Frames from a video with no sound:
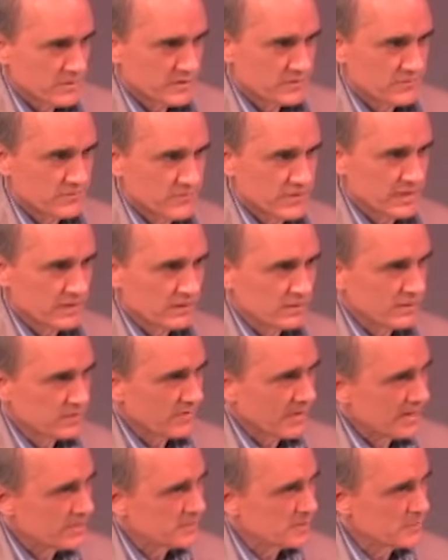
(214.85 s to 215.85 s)
this field
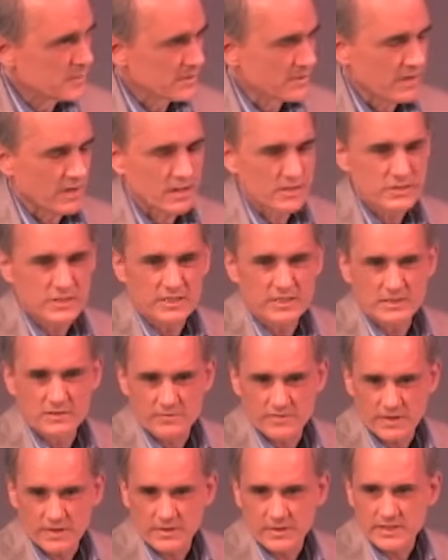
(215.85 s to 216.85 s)
of ancient mythology
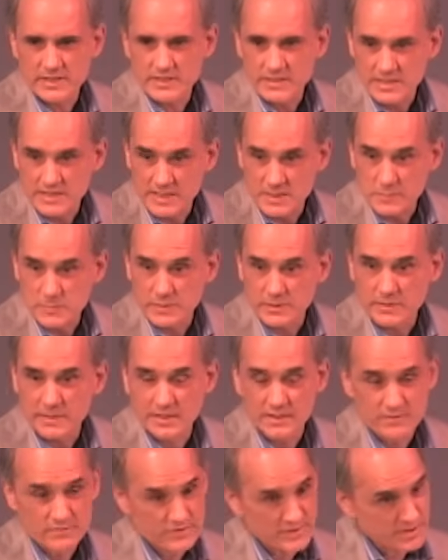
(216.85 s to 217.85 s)
is very deep
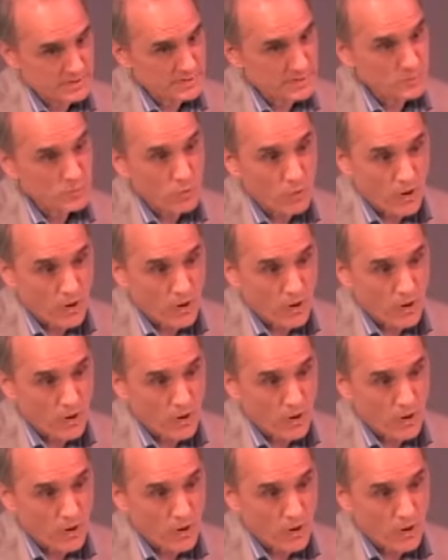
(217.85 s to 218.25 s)
and very